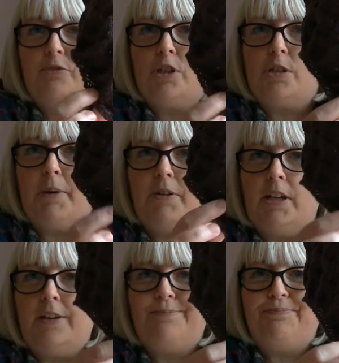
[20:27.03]
just about
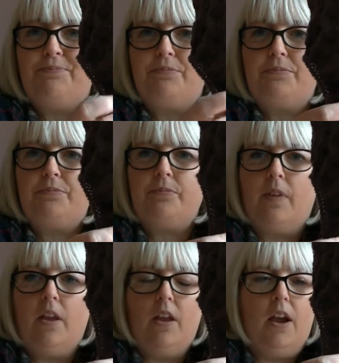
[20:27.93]
here.
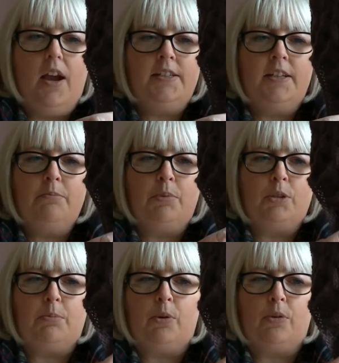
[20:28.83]
I didn't put
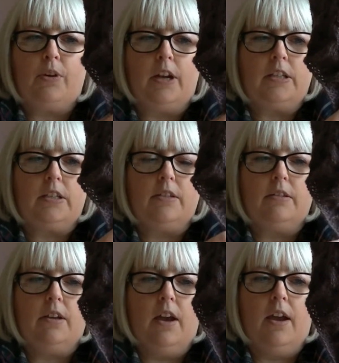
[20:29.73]
a progress
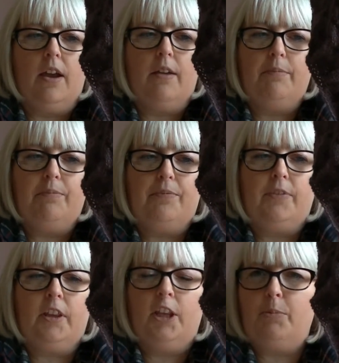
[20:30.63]

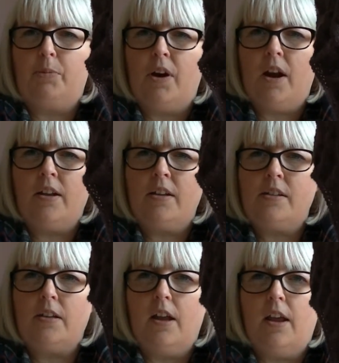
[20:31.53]
keeper on it.
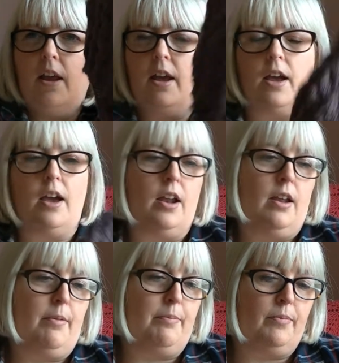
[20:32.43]

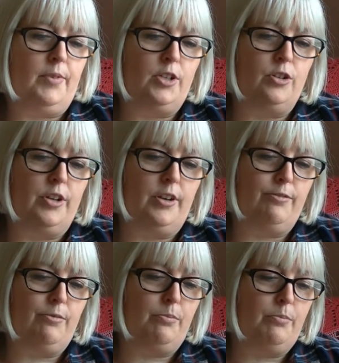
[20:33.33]
I should have,
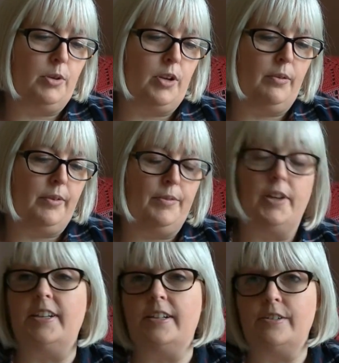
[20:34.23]
but anyway, I
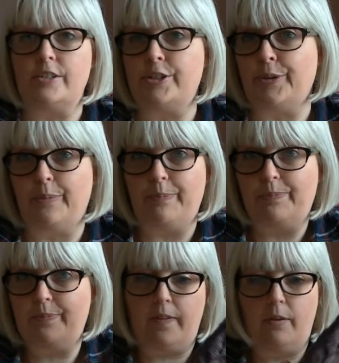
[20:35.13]
didn't, so
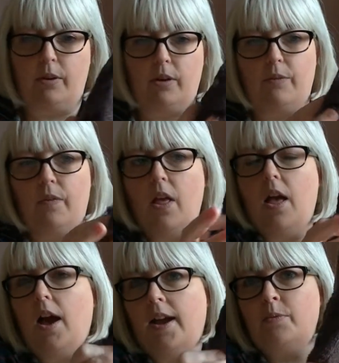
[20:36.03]
there we go.
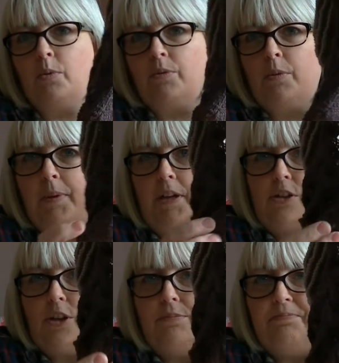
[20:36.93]
I had one repeat
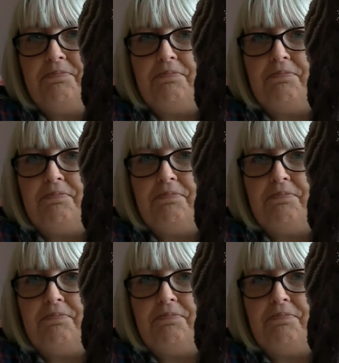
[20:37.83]
done,